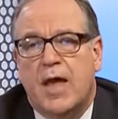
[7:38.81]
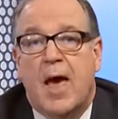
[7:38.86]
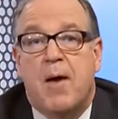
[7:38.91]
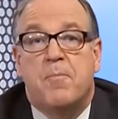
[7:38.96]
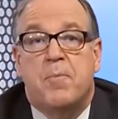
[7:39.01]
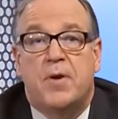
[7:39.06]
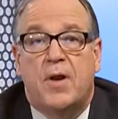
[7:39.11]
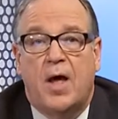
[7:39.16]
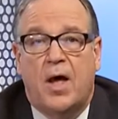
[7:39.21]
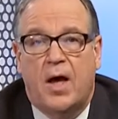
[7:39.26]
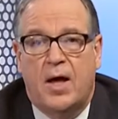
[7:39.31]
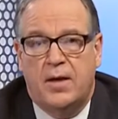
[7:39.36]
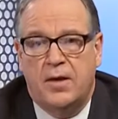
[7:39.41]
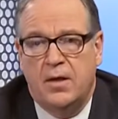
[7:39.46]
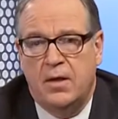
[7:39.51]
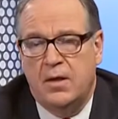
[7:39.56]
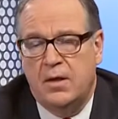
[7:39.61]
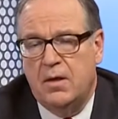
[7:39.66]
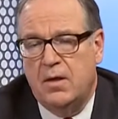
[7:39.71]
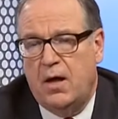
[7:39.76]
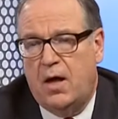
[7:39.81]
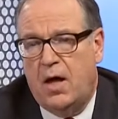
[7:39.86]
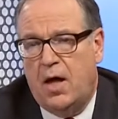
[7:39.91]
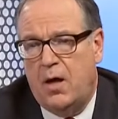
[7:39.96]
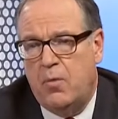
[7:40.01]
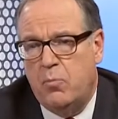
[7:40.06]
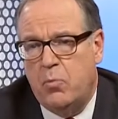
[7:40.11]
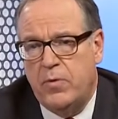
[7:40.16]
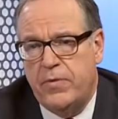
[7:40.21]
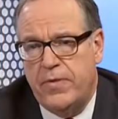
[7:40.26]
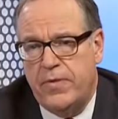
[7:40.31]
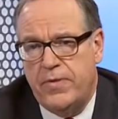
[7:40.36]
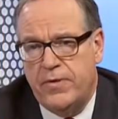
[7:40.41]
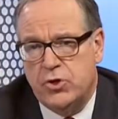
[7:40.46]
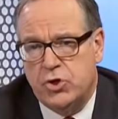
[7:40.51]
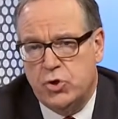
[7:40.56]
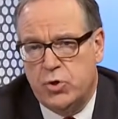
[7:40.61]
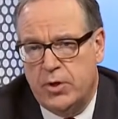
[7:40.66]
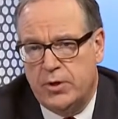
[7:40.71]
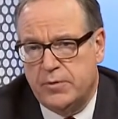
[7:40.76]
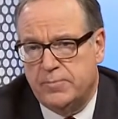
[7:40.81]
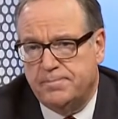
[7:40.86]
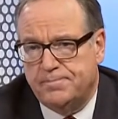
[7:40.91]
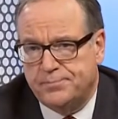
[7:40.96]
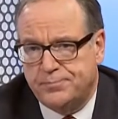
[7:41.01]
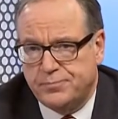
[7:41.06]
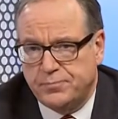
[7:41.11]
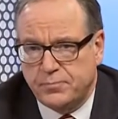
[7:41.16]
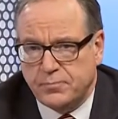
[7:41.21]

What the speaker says: tamponade within the joint.